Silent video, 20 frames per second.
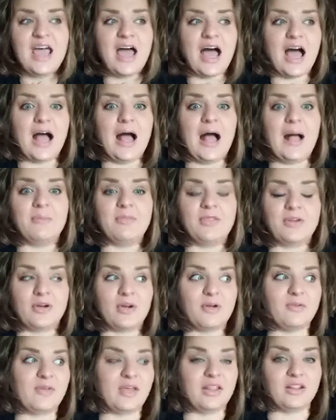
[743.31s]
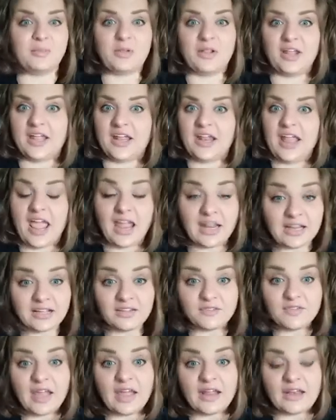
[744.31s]
They're available at any
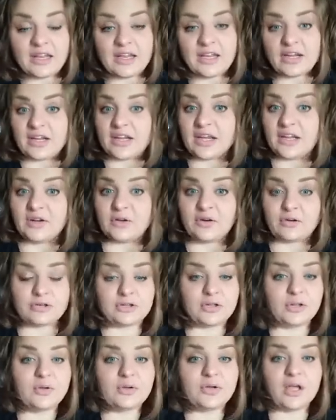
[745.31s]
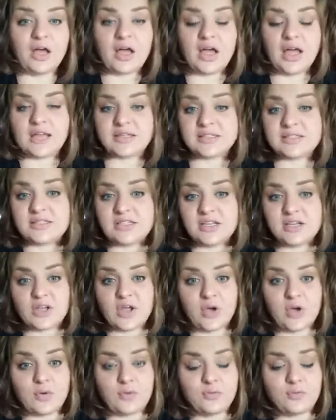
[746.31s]
veterinarian or low cost,
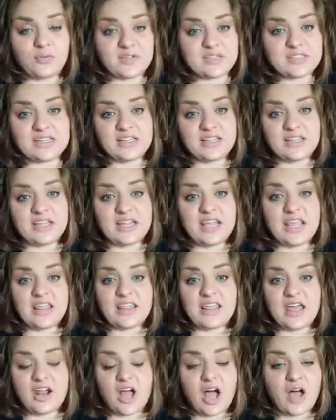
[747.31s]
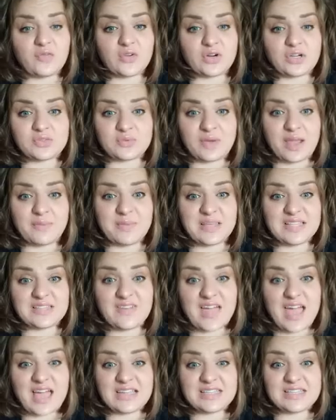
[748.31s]
facility that offers rabies
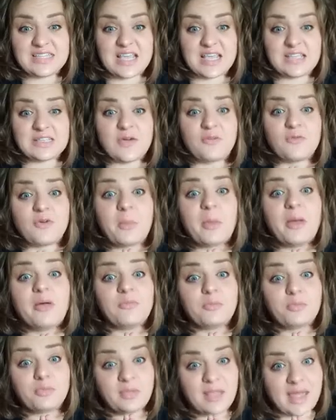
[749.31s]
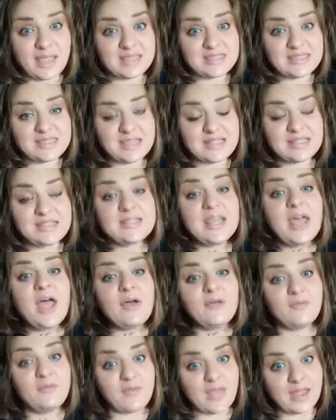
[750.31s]
vaccines from a licensed
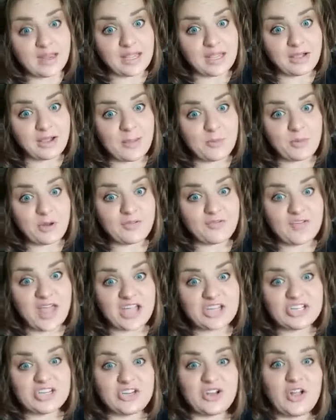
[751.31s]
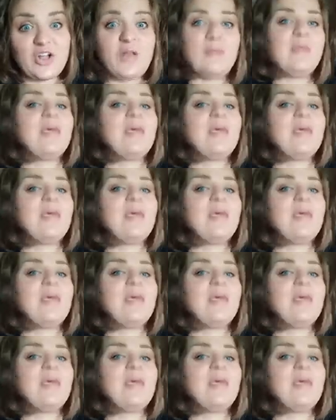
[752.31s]
veterinary professional.